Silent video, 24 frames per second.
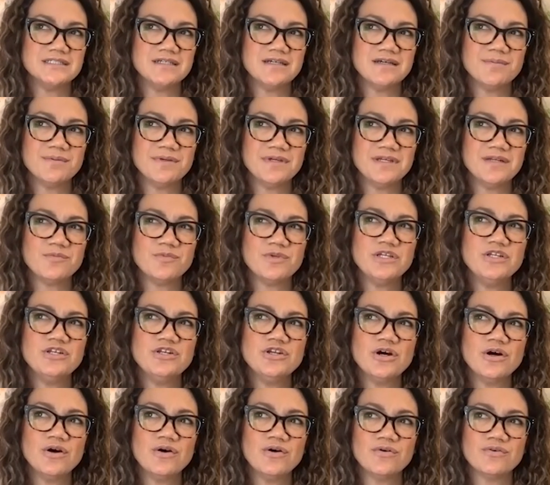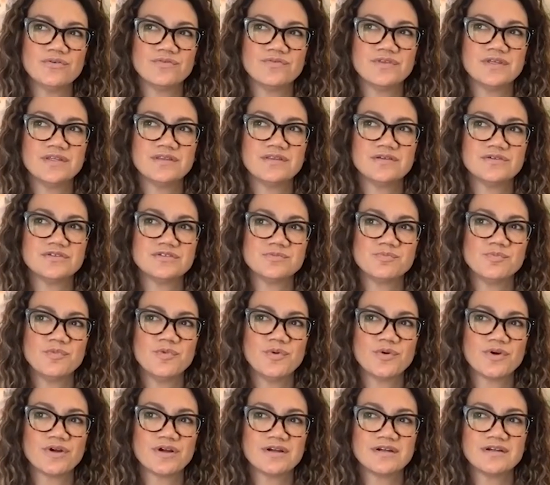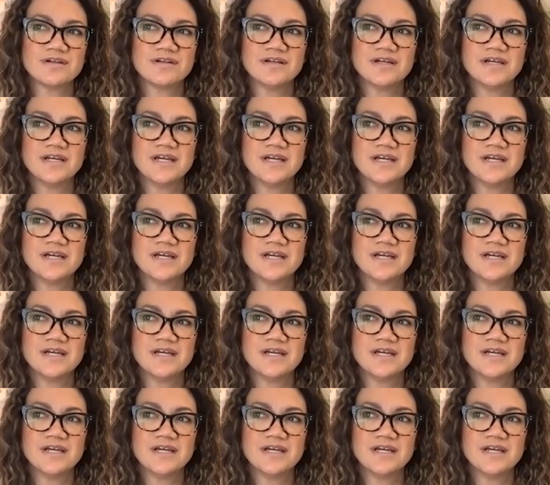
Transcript: I mean, we know that there's more.